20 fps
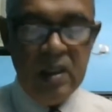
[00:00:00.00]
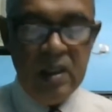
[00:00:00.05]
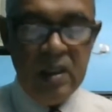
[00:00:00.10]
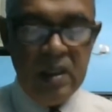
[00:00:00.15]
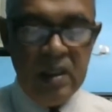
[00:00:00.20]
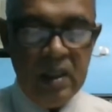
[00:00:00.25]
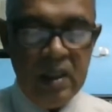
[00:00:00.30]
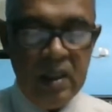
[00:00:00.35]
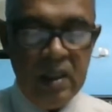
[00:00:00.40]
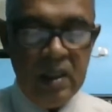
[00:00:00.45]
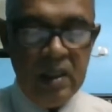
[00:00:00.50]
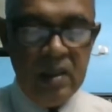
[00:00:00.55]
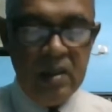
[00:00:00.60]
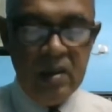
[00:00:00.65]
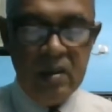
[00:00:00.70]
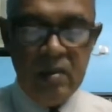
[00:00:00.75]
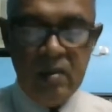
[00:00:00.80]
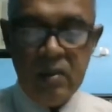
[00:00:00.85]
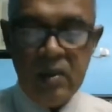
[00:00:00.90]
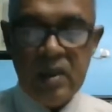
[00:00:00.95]
And then
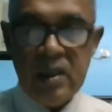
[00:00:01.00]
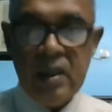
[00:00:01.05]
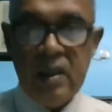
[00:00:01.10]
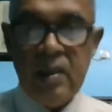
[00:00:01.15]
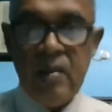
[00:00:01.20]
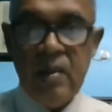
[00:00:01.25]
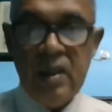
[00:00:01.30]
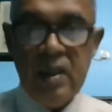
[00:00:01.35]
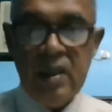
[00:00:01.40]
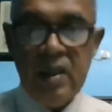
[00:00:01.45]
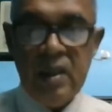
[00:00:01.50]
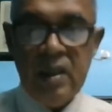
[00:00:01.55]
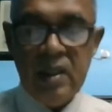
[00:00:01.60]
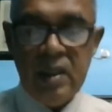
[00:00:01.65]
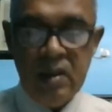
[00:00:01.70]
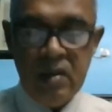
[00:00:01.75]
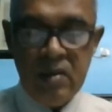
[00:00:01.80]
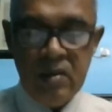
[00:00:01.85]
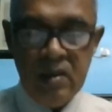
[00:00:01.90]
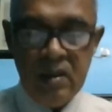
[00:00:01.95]
the stability
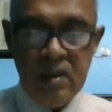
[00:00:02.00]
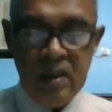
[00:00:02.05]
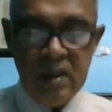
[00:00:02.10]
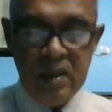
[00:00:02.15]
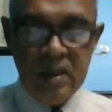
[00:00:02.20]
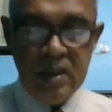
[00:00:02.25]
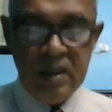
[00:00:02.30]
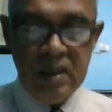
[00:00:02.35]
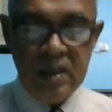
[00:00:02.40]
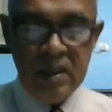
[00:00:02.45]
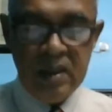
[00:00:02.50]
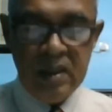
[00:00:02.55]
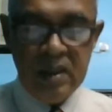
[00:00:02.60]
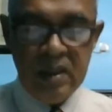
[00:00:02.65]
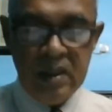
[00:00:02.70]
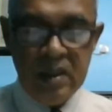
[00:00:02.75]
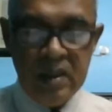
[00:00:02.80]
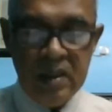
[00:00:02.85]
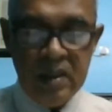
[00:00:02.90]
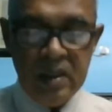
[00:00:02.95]
ground. This is
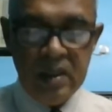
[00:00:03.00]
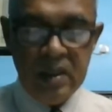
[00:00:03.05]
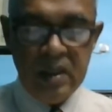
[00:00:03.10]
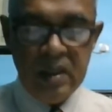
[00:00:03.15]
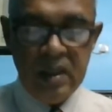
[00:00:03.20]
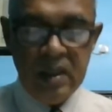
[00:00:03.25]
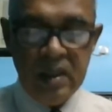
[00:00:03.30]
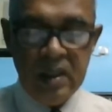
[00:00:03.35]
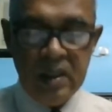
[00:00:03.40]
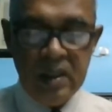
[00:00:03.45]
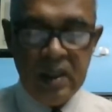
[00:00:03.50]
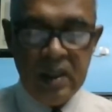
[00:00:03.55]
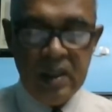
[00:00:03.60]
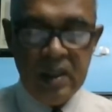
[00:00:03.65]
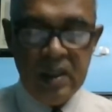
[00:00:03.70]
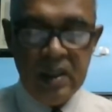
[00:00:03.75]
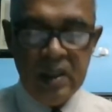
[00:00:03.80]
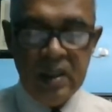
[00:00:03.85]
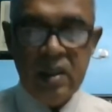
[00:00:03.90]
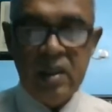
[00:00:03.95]
the thing that
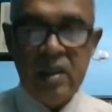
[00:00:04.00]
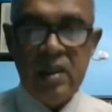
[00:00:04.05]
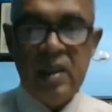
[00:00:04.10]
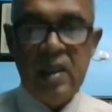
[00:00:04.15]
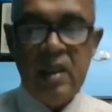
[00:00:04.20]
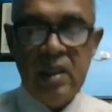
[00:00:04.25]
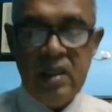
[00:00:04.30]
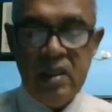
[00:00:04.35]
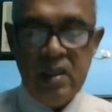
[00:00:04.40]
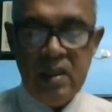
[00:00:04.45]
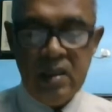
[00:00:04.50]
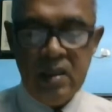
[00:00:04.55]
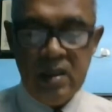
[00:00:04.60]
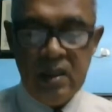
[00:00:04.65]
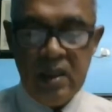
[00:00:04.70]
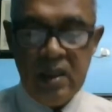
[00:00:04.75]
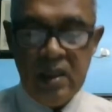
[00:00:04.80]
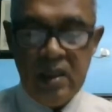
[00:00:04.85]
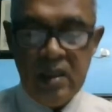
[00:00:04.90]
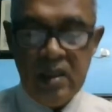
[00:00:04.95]
the
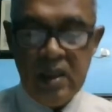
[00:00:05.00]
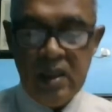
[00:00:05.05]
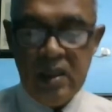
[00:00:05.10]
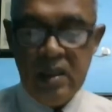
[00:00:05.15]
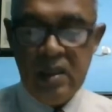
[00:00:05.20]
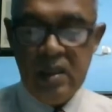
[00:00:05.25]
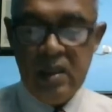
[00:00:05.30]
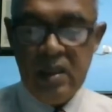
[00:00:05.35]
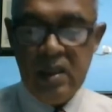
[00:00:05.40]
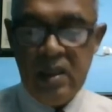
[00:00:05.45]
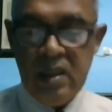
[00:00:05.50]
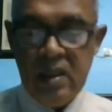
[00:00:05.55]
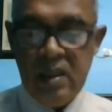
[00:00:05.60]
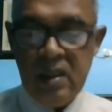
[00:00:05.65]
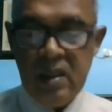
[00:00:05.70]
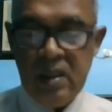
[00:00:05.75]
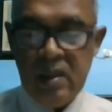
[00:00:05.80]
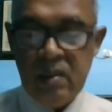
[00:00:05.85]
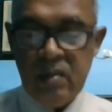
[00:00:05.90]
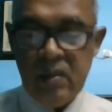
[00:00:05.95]

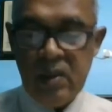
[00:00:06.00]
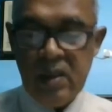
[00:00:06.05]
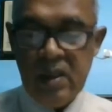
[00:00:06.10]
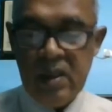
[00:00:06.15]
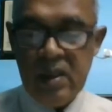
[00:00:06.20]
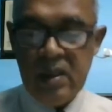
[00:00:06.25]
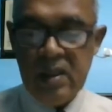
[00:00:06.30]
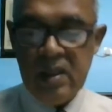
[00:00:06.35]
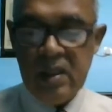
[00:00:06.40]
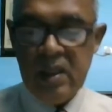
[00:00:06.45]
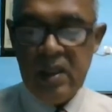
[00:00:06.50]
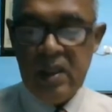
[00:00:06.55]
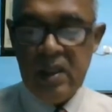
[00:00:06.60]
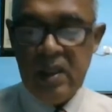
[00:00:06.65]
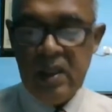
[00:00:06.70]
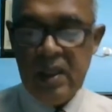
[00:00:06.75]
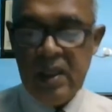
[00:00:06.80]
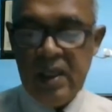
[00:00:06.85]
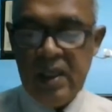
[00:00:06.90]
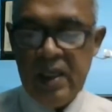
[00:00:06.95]
sanitation, temperature,
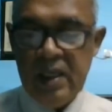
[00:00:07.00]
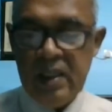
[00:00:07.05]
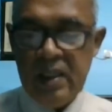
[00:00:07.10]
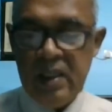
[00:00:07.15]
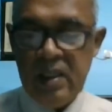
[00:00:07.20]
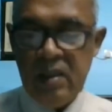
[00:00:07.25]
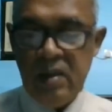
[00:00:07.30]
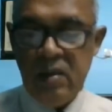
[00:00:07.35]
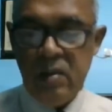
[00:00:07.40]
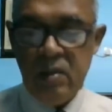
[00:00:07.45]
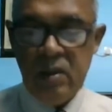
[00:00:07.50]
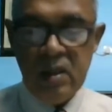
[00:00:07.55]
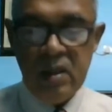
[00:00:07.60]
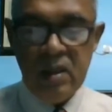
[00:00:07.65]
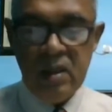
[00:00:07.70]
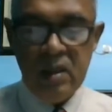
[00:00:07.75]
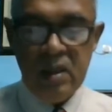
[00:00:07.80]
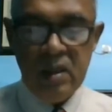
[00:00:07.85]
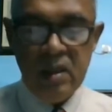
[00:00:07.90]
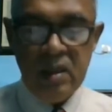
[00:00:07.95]
light, and
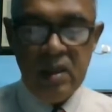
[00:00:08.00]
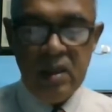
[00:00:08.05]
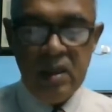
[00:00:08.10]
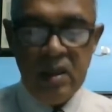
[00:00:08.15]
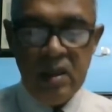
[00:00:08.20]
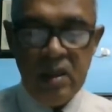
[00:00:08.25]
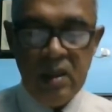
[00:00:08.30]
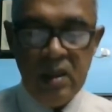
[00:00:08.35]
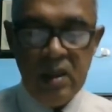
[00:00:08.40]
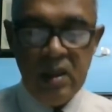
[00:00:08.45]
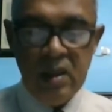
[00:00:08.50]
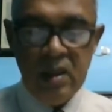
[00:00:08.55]
humidity